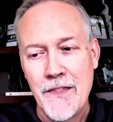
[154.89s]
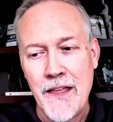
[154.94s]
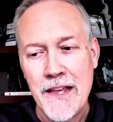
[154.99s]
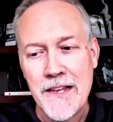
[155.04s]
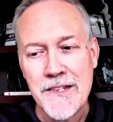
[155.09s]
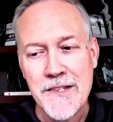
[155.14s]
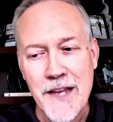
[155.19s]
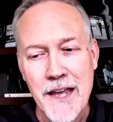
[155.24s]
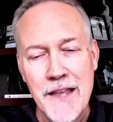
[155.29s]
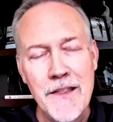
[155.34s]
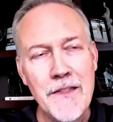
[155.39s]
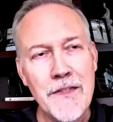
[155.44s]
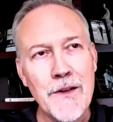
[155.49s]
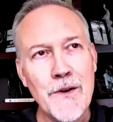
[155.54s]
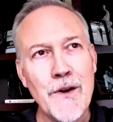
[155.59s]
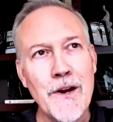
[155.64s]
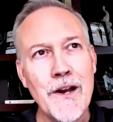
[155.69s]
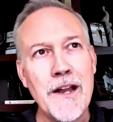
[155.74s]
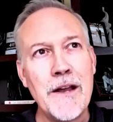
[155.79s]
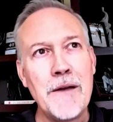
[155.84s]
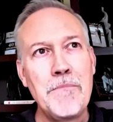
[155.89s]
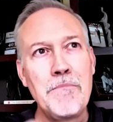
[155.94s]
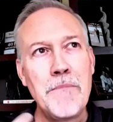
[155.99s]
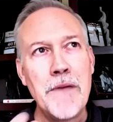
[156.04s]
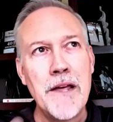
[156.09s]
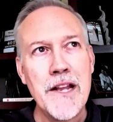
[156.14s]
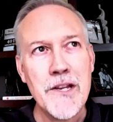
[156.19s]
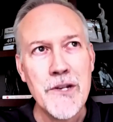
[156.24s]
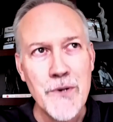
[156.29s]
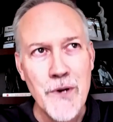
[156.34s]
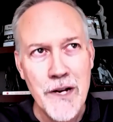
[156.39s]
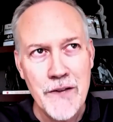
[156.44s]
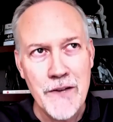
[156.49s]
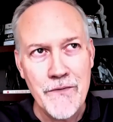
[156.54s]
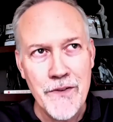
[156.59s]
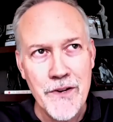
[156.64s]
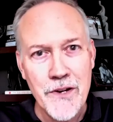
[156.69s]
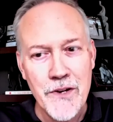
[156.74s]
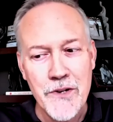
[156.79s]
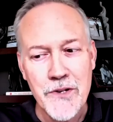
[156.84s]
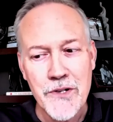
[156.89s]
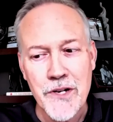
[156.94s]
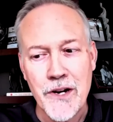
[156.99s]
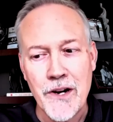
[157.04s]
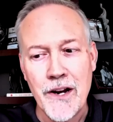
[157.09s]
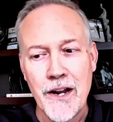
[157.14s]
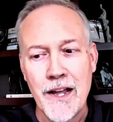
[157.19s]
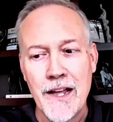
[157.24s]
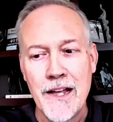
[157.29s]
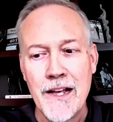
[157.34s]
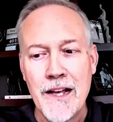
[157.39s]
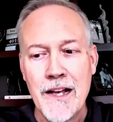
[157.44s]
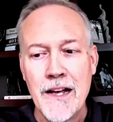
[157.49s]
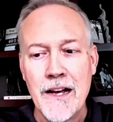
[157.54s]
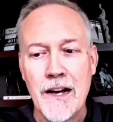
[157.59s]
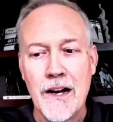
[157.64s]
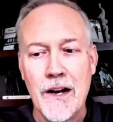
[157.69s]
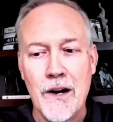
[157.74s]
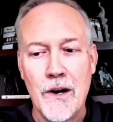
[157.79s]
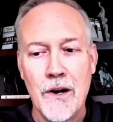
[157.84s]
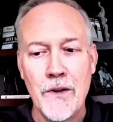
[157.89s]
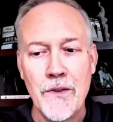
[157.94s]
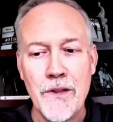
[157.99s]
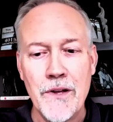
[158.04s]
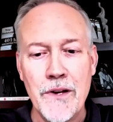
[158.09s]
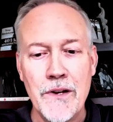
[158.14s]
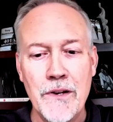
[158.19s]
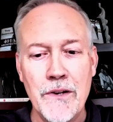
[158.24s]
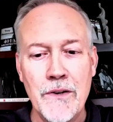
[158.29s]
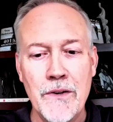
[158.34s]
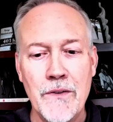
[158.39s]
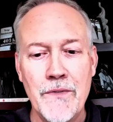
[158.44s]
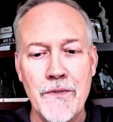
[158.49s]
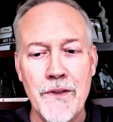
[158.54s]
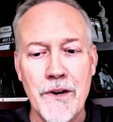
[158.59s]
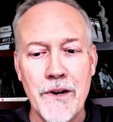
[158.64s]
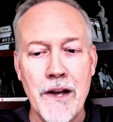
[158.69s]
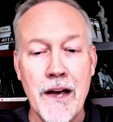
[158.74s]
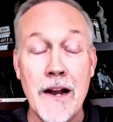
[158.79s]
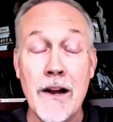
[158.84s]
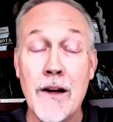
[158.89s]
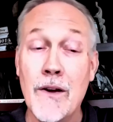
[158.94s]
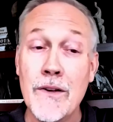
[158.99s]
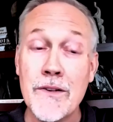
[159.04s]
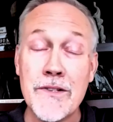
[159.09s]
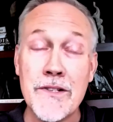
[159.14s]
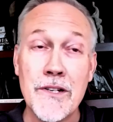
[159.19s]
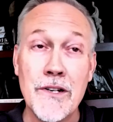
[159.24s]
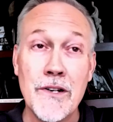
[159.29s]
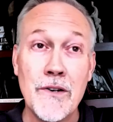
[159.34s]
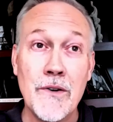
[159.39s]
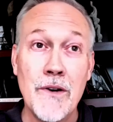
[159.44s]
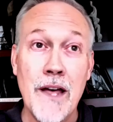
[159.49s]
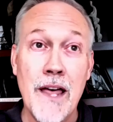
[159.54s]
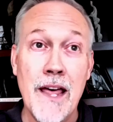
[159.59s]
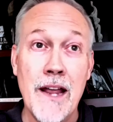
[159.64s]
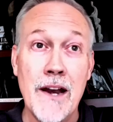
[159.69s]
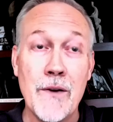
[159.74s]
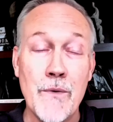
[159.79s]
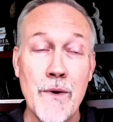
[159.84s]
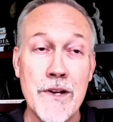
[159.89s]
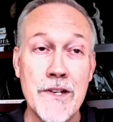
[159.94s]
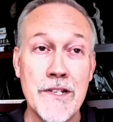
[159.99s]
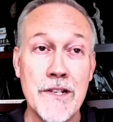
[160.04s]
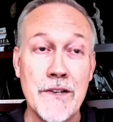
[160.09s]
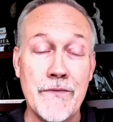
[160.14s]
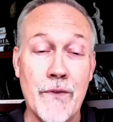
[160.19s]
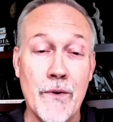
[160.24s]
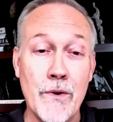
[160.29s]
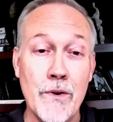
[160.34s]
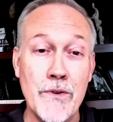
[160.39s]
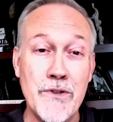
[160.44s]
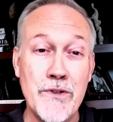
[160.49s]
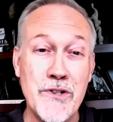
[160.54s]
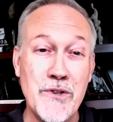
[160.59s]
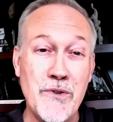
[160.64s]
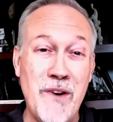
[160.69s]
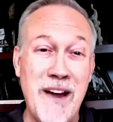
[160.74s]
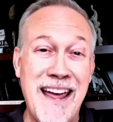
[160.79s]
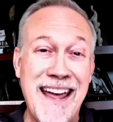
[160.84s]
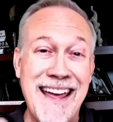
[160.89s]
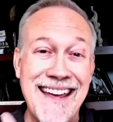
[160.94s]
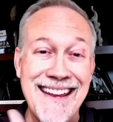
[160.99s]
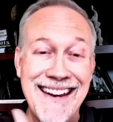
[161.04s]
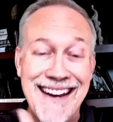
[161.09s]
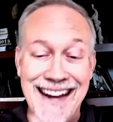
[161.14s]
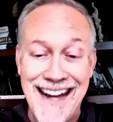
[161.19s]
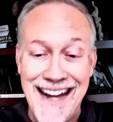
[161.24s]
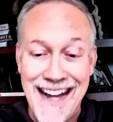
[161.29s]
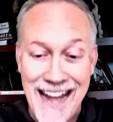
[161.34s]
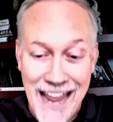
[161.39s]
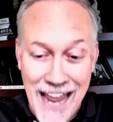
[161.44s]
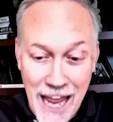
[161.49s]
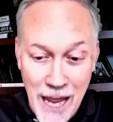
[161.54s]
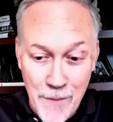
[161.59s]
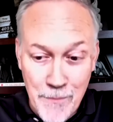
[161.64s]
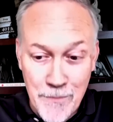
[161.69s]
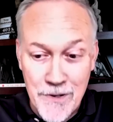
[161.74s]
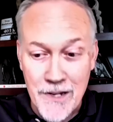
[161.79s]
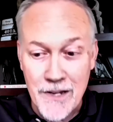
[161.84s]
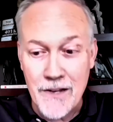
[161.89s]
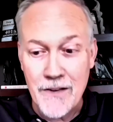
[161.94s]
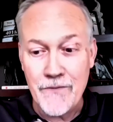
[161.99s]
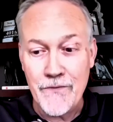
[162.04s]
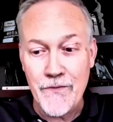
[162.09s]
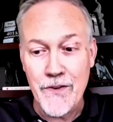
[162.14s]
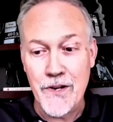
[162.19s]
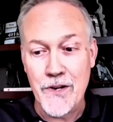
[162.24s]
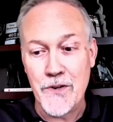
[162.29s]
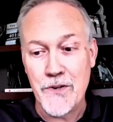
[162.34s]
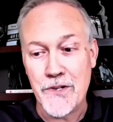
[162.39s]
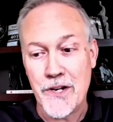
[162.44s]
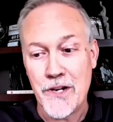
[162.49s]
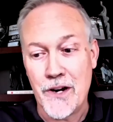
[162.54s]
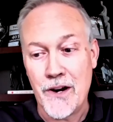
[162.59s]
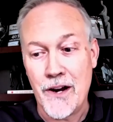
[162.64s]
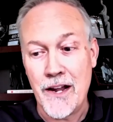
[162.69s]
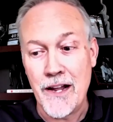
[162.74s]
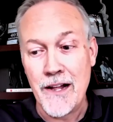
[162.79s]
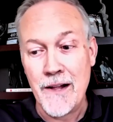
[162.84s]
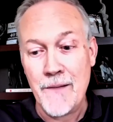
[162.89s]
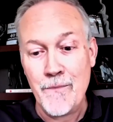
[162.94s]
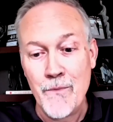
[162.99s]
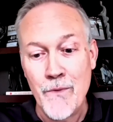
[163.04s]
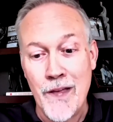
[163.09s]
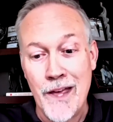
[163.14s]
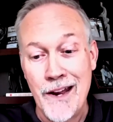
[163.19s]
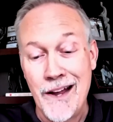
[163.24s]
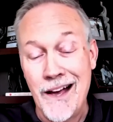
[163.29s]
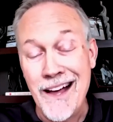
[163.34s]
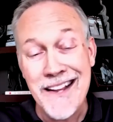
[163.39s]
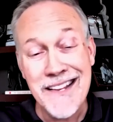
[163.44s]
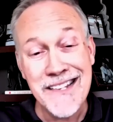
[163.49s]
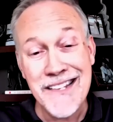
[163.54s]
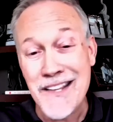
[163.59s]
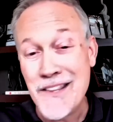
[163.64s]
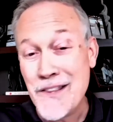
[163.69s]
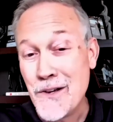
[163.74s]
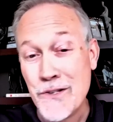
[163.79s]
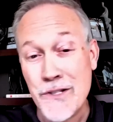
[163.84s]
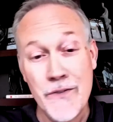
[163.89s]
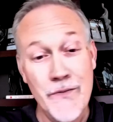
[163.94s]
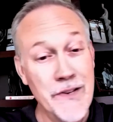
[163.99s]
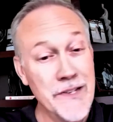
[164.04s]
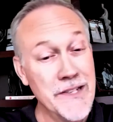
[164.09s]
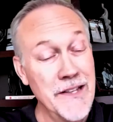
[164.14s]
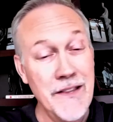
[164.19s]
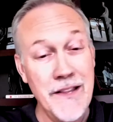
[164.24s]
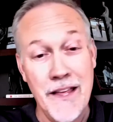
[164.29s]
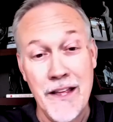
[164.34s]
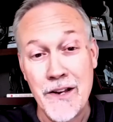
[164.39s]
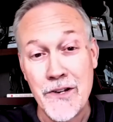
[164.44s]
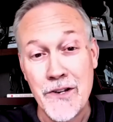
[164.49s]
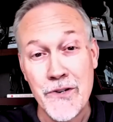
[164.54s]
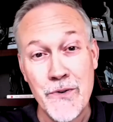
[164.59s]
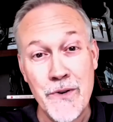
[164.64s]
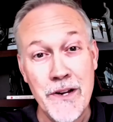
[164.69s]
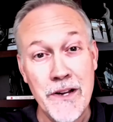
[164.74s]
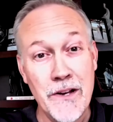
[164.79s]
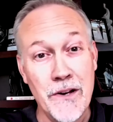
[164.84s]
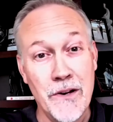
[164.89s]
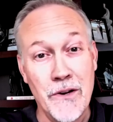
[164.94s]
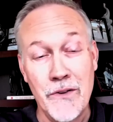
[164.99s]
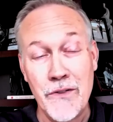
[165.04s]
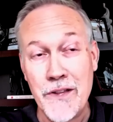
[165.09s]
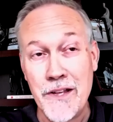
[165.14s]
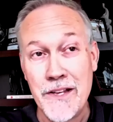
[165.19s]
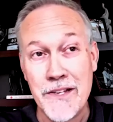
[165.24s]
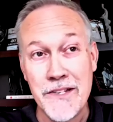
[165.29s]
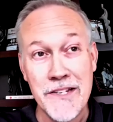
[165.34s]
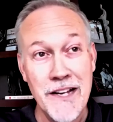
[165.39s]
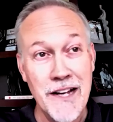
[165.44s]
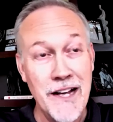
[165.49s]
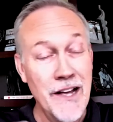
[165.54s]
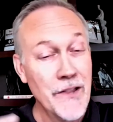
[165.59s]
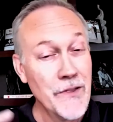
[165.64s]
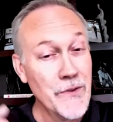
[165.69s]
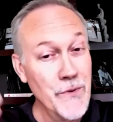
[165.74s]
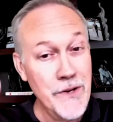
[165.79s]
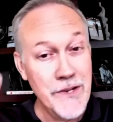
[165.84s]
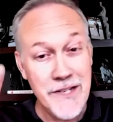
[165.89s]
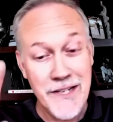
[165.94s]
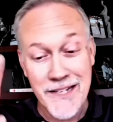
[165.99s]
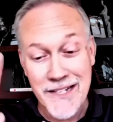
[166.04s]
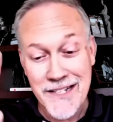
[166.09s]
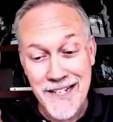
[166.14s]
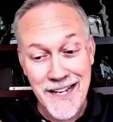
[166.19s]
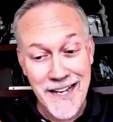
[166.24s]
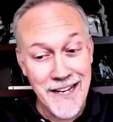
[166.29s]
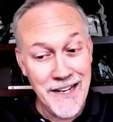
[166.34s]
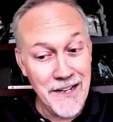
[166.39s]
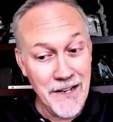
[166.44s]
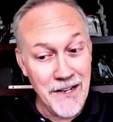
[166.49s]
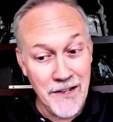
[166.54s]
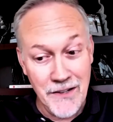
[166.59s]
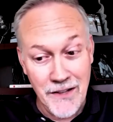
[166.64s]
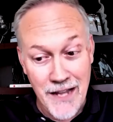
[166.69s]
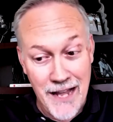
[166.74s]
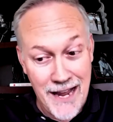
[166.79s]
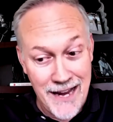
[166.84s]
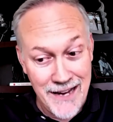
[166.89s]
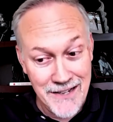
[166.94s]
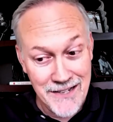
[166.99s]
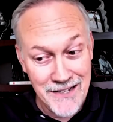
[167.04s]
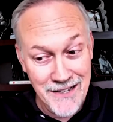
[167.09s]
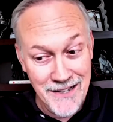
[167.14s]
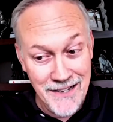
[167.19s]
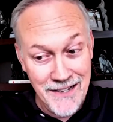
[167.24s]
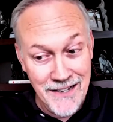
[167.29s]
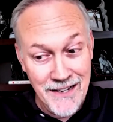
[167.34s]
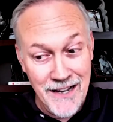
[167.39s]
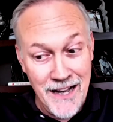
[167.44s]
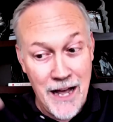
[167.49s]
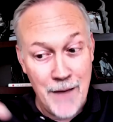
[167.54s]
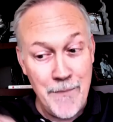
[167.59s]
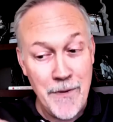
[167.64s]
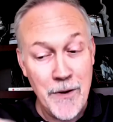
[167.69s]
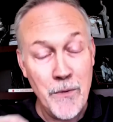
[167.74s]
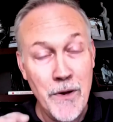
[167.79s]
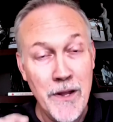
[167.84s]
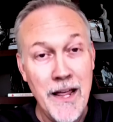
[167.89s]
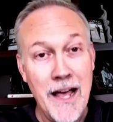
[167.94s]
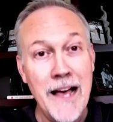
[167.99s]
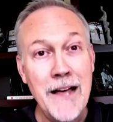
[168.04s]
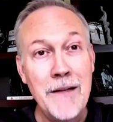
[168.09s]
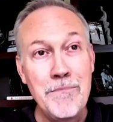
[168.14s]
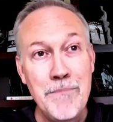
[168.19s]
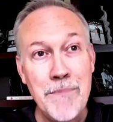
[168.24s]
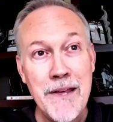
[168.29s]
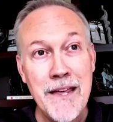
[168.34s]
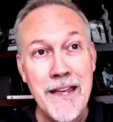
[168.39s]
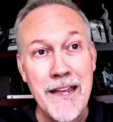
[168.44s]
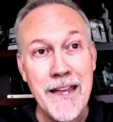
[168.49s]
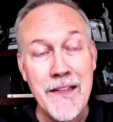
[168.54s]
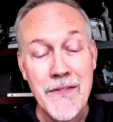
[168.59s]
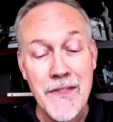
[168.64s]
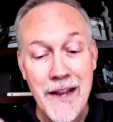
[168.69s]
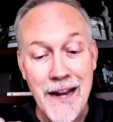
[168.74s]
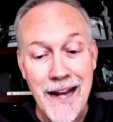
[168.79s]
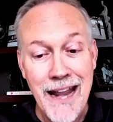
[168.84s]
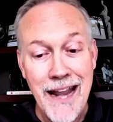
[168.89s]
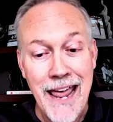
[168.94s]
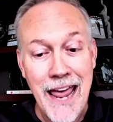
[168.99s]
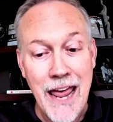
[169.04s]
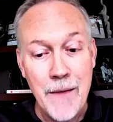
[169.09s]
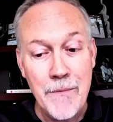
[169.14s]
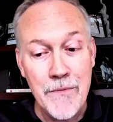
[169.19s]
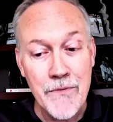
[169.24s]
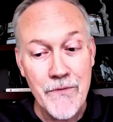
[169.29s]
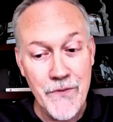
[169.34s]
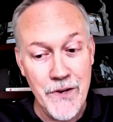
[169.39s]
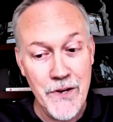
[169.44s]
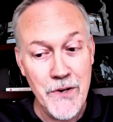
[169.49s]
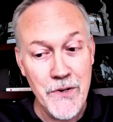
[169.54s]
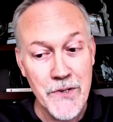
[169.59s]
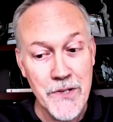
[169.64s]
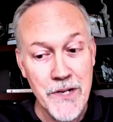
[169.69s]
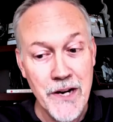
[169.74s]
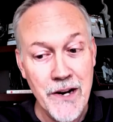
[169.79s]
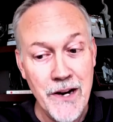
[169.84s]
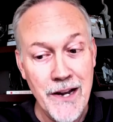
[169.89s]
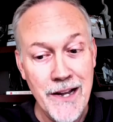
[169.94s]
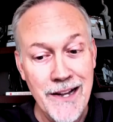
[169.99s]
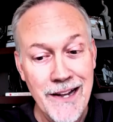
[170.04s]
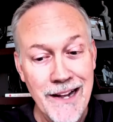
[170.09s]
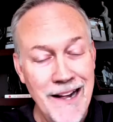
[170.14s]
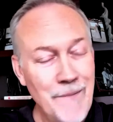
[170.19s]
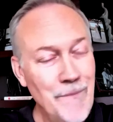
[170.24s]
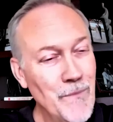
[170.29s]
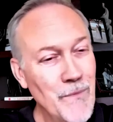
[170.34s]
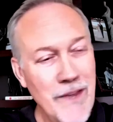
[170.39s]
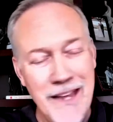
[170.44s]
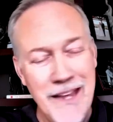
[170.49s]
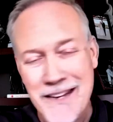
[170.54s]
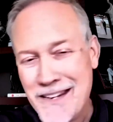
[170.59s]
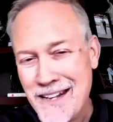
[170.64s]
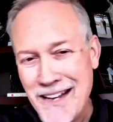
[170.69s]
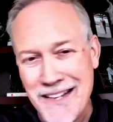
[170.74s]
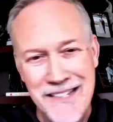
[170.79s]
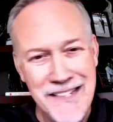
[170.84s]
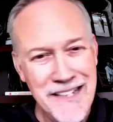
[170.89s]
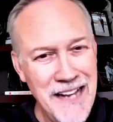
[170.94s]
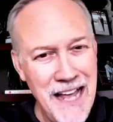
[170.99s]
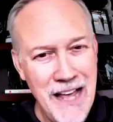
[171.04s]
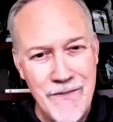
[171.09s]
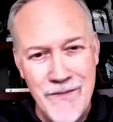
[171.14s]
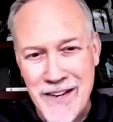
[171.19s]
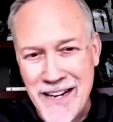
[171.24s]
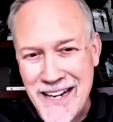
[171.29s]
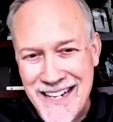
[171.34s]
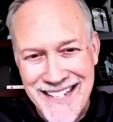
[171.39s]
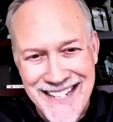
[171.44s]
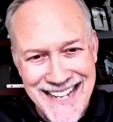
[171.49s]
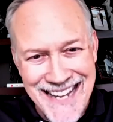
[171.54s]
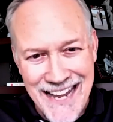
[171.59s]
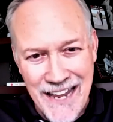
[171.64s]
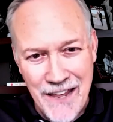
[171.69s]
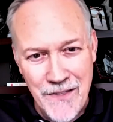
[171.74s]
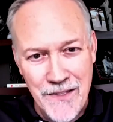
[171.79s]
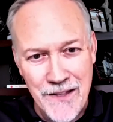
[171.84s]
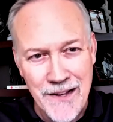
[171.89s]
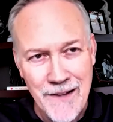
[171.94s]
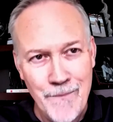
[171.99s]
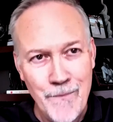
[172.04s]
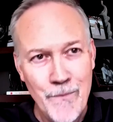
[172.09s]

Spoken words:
They say that they're an administrative fiduciary, although they're not also an ERISA 402A named fiduciary. And honestly, those of us in the industry call this 316 light. I mean, without being the named fiduciary, it doesn't have any teeth.